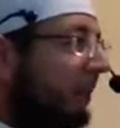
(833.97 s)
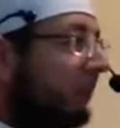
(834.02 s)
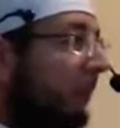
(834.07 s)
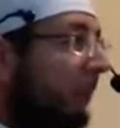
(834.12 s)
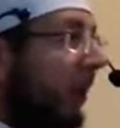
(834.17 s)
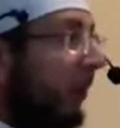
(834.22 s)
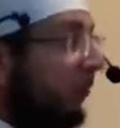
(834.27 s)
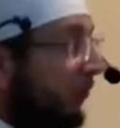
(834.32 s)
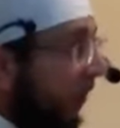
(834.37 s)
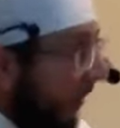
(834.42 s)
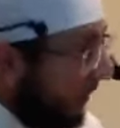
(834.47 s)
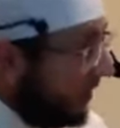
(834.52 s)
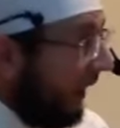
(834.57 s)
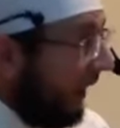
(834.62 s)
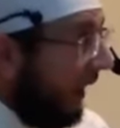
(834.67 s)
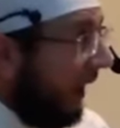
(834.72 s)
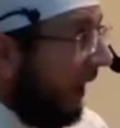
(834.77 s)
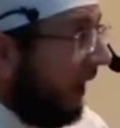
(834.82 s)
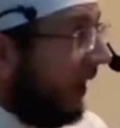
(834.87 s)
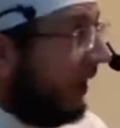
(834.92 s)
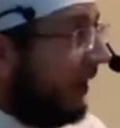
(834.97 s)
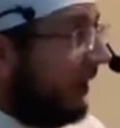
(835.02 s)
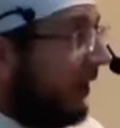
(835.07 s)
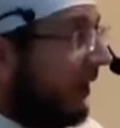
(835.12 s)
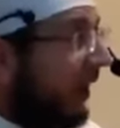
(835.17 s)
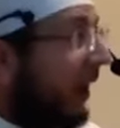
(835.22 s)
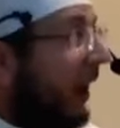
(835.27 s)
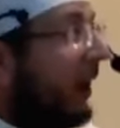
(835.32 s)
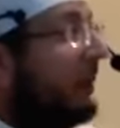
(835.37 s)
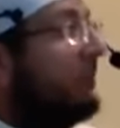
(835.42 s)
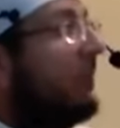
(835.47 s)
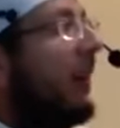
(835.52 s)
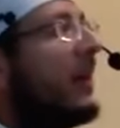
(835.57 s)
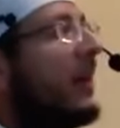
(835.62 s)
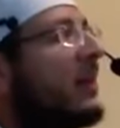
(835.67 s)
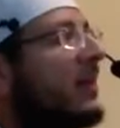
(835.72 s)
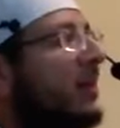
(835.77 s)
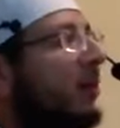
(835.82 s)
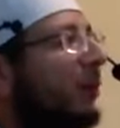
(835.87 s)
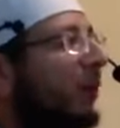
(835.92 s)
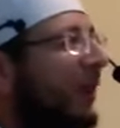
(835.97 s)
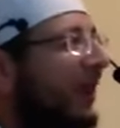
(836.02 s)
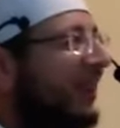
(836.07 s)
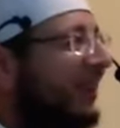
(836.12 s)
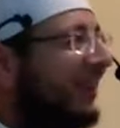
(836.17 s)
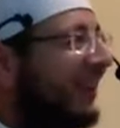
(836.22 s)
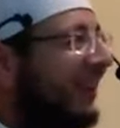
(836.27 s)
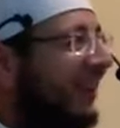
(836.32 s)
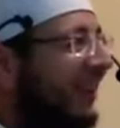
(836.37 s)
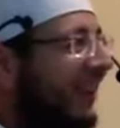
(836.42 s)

But in Fatiha, I must do it.